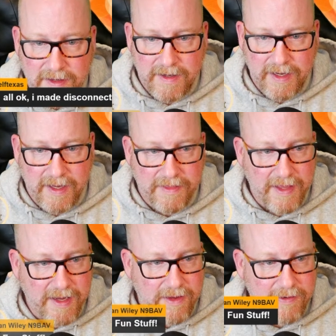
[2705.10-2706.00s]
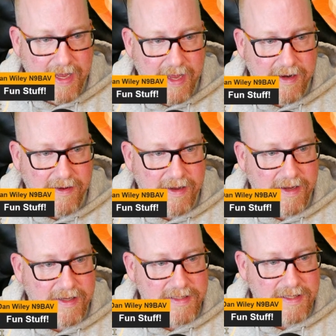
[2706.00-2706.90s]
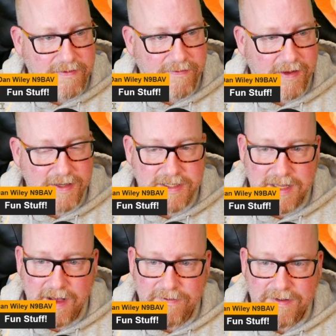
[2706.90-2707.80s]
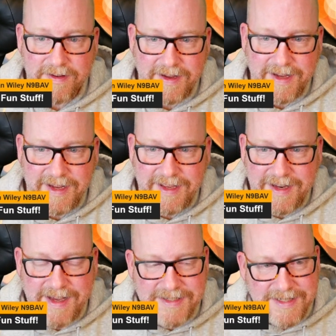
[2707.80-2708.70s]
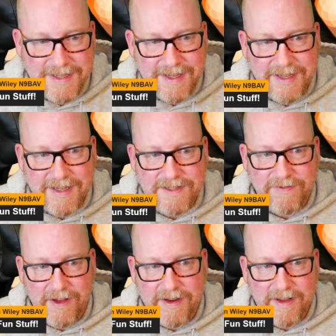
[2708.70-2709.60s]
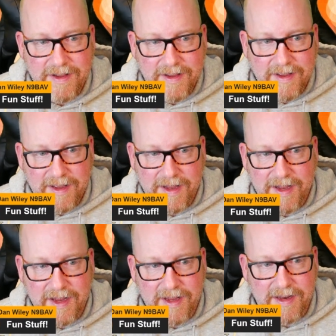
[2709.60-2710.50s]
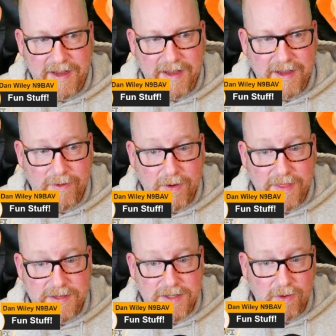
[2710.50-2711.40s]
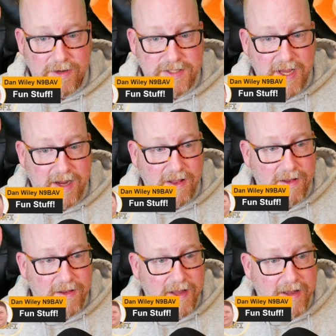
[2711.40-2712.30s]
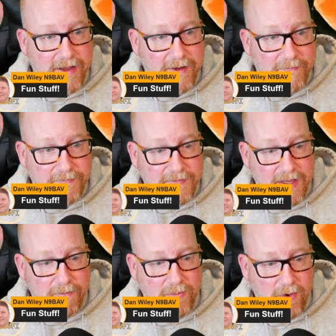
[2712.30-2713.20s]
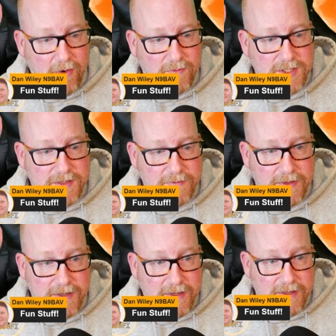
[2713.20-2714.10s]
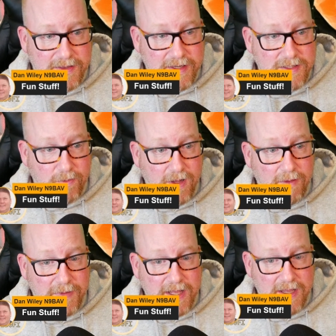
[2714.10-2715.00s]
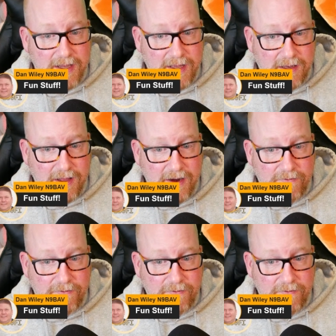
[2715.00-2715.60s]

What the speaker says: And thank you, Dan. He says fun stuff. It is fun. And when the solar cycle improves, this will be a lot of